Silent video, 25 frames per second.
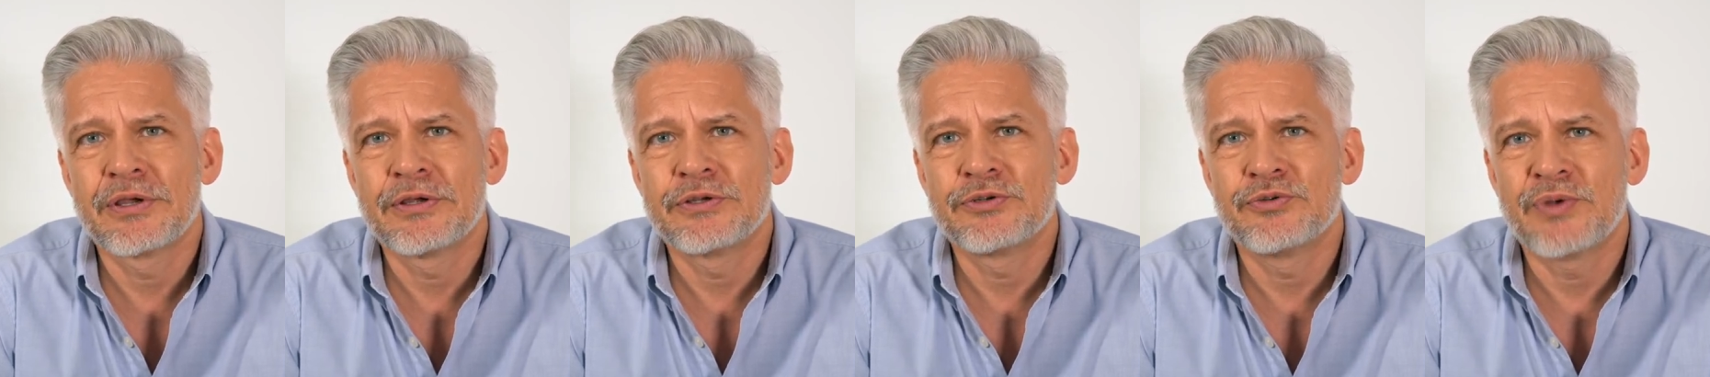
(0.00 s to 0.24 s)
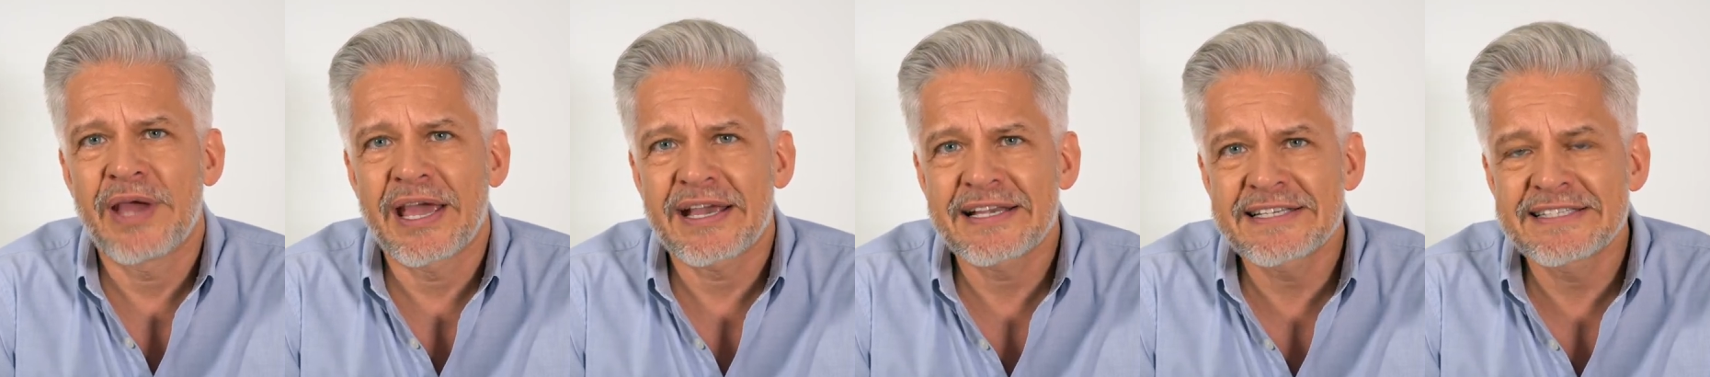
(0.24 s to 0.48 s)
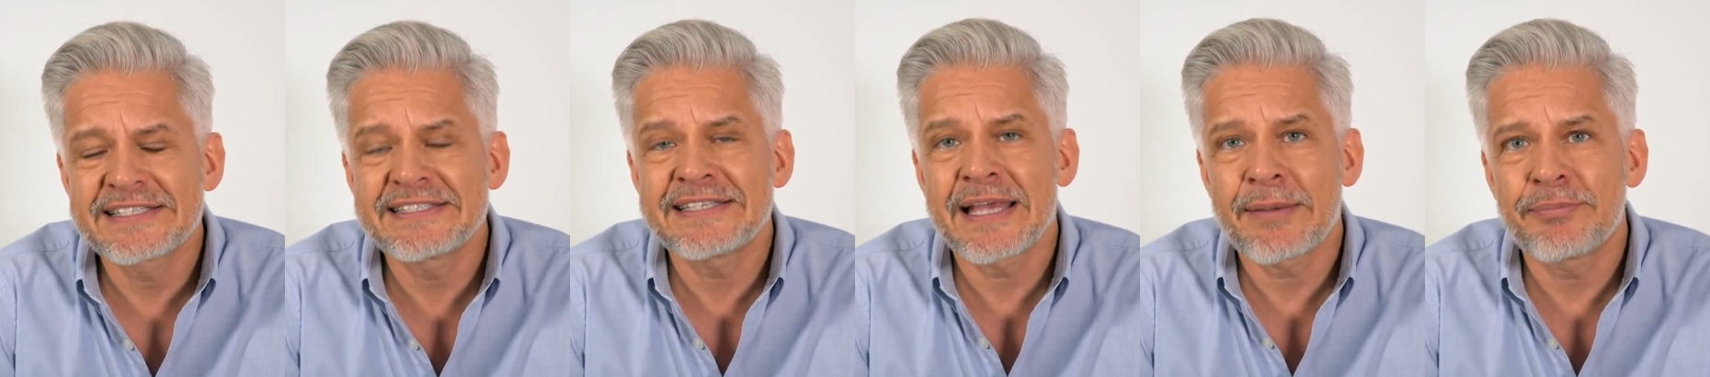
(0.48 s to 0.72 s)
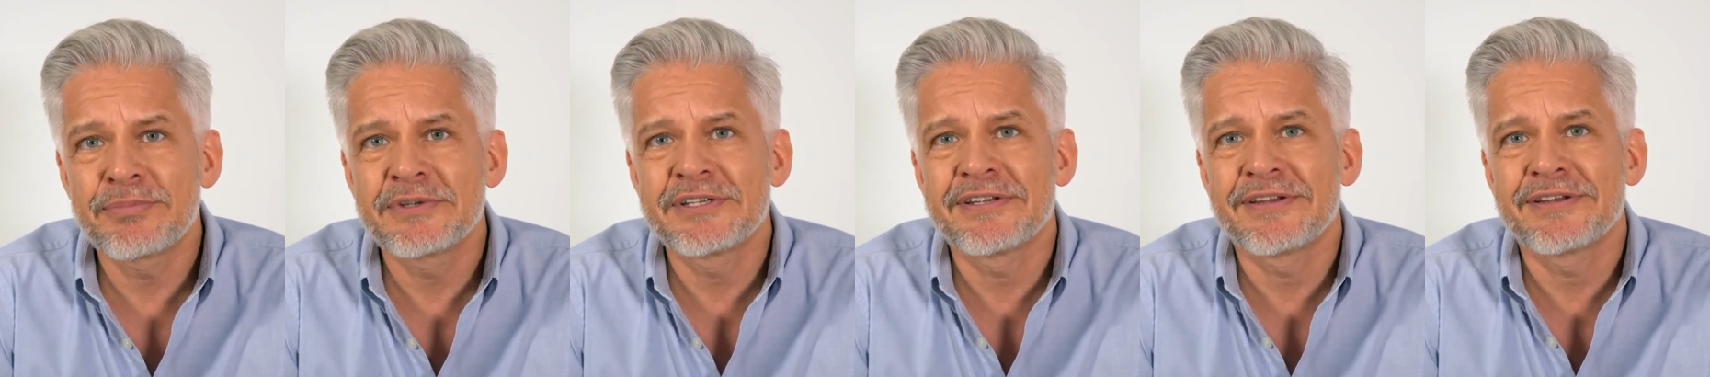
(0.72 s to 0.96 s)
to
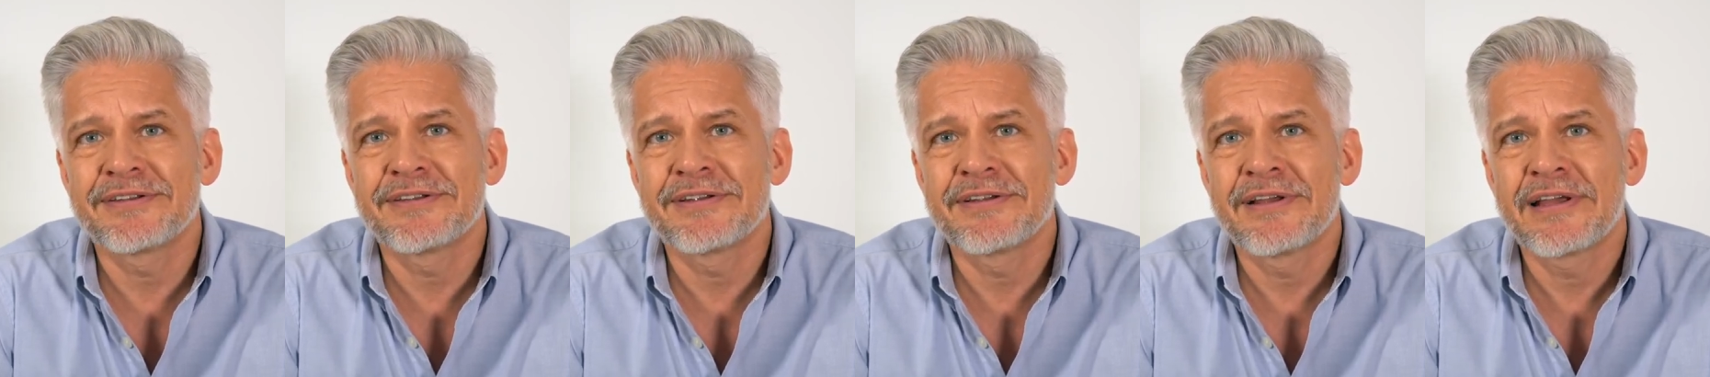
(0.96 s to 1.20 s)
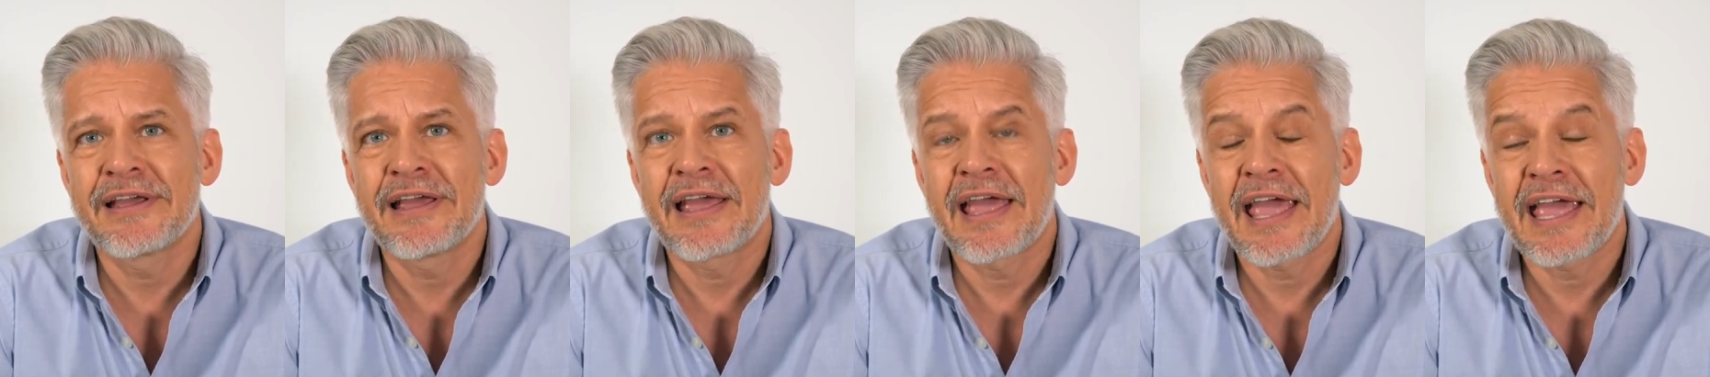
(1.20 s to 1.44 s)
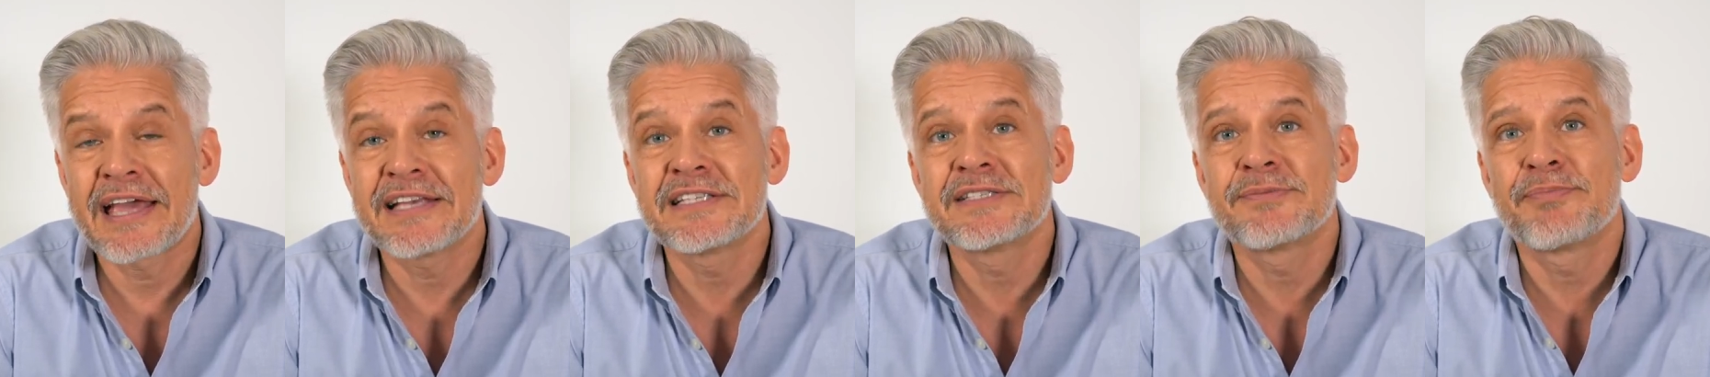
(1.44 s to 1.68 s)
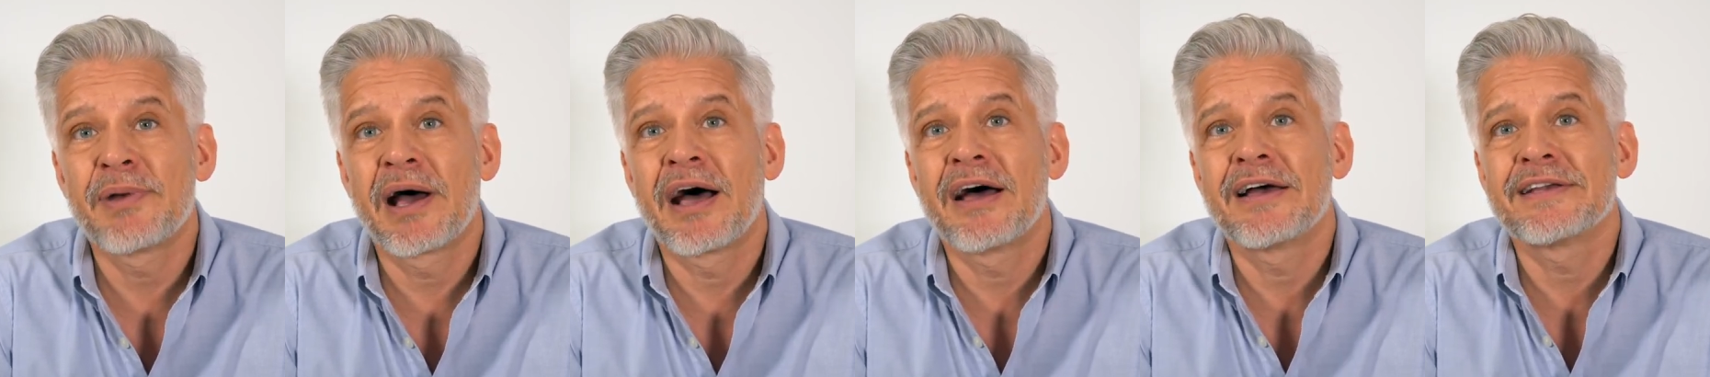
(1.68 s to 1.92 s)
accept it as
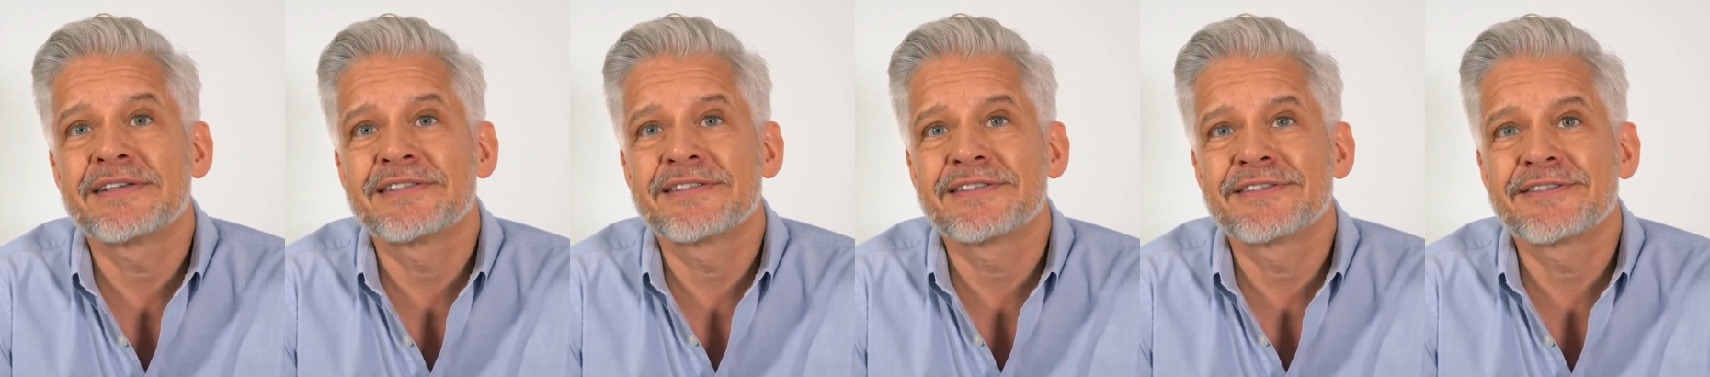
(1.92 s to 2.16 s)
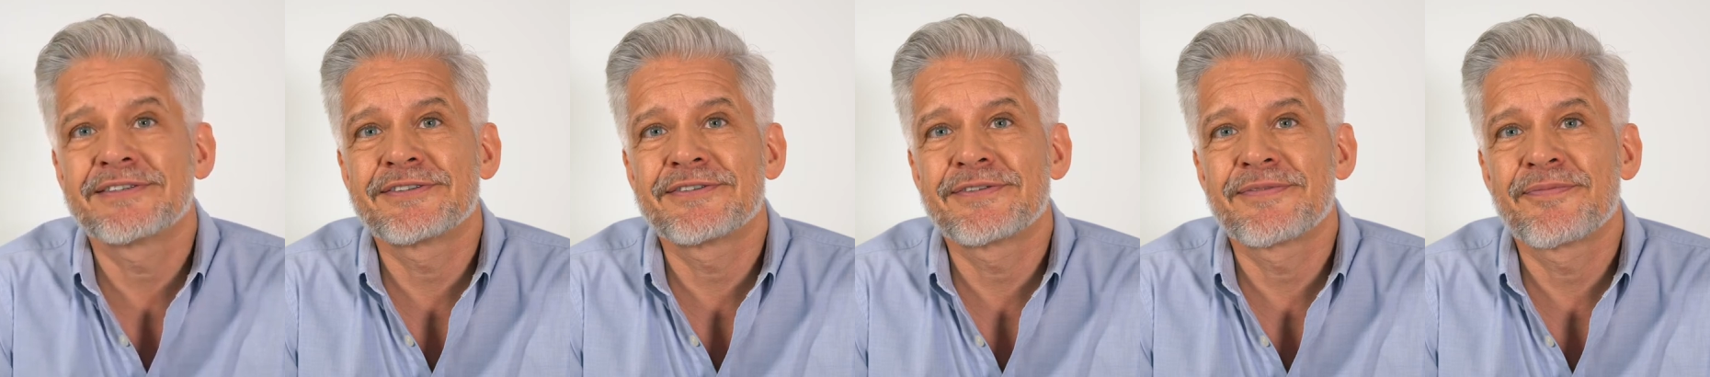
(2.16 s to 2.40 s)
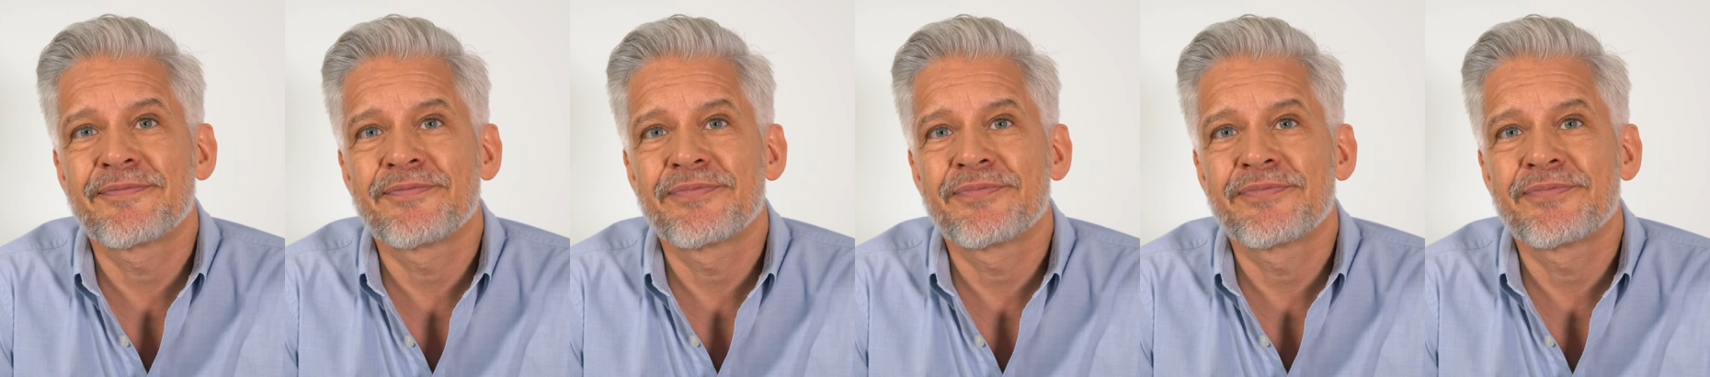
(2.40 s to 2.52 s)
past,